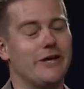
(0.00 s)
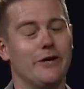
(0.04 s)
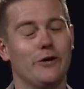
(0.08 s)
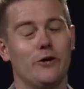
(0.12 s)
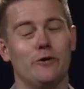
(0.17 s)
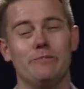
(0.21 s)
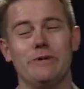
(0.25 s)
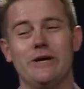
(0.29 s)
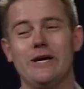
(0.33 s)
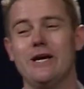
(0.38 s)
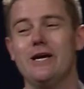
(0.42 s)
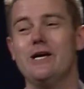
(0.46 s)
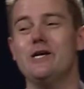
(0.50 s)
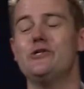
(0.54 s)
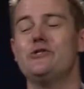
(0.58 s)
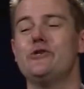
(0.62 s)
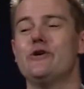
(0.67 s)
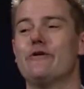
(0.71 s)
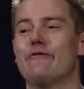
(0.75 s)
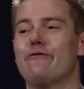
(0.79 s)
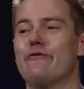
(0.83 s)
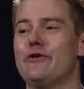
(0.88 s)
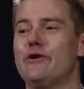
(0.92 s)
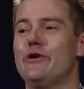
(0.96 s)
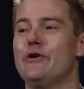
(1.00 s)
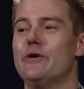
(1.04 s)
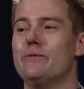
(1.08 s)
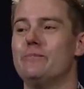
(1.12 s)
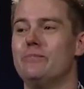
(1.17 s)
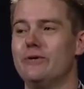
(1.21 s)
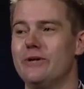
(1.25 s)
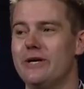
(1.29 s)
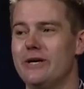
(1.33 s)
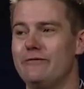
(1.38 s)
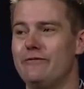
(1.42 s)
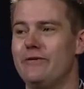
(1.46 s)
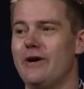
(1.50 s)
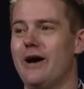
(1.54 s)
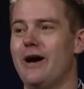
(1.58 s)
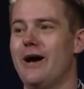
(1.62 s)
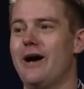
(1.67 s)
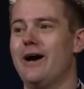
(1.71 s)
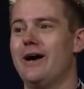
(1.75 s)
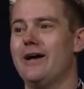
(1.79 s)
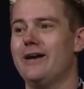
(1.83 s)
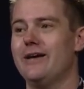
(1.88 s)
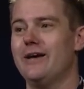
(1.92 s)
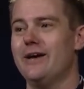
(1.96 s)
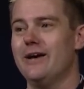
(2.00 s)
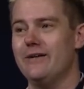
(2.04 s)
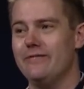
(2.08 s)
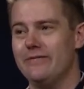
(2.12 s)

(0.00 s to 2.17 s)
it'll be easier for you to believe God